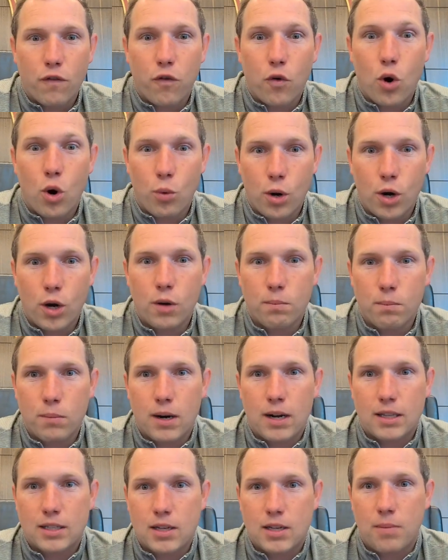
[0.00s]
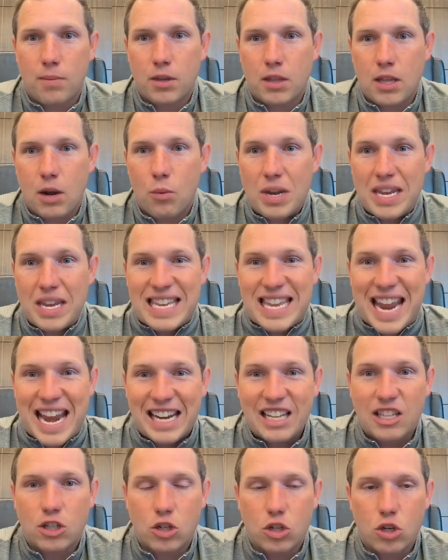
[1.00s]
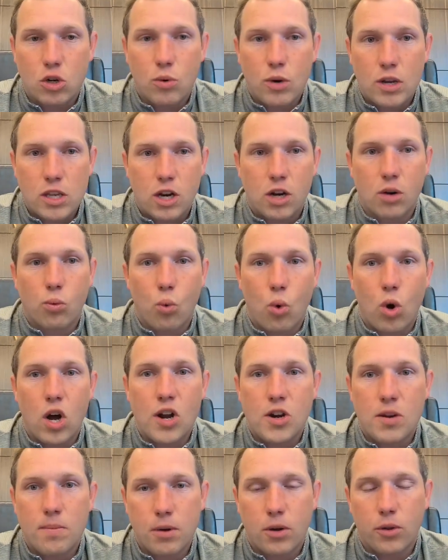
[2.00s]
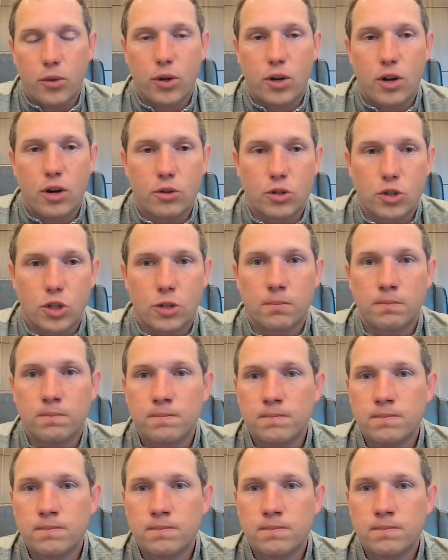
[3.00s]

forward, but it's something that we needed to do in year one to build the culture.